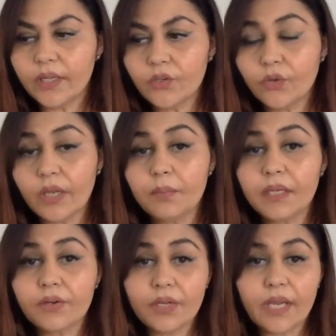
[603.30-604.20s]
it. You can be
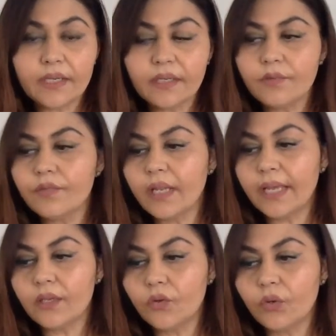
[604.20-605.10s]
creative,
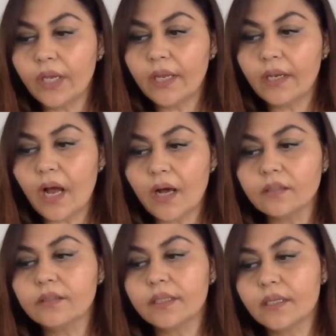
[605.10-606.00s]
like you can
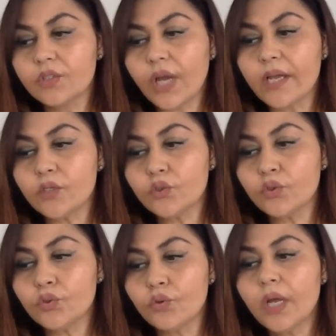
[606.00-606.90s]
ask the child
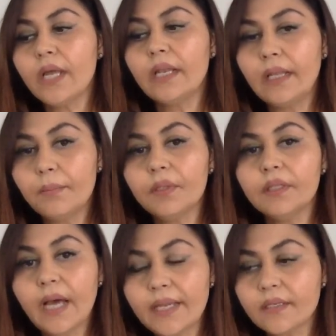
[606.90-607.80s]
to label
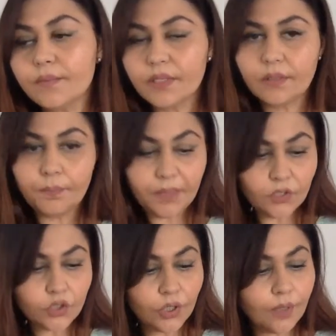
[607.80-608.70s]
the items in the
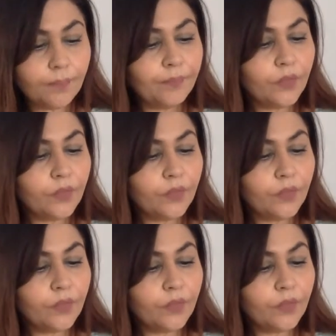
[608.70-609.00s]
picture.